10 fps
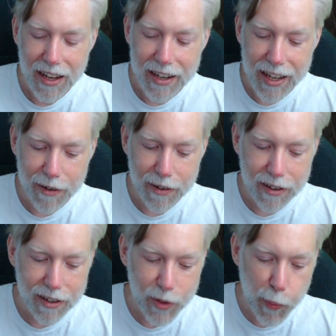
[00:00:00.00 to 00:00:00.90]
Now,
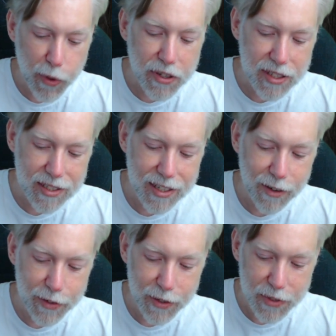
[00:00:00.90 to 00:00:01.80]
the product
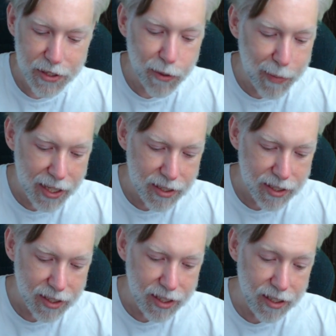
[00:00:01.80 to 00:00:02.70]
itself is obviously not made
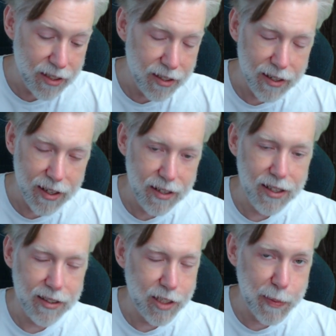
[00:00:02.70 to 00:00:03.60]
in an
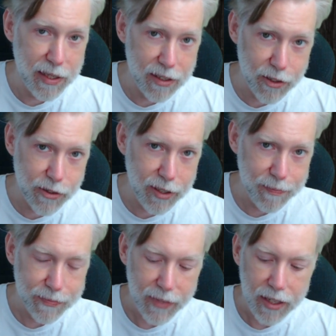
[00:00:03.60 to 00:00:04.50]
English speaking country.
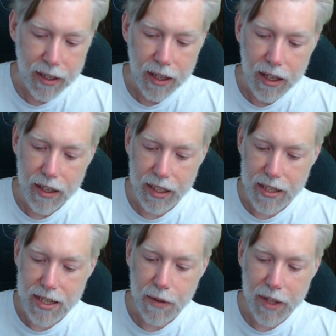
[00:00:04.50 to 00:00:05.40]
I can
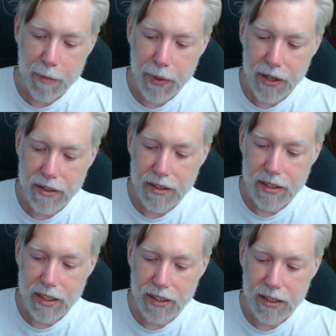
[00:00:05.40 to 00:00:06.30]
tell that by
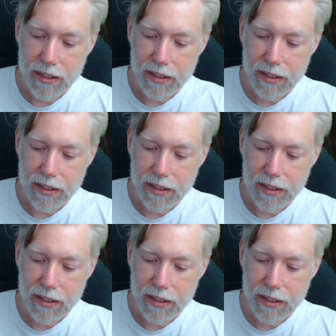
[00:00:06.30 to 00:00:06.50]
the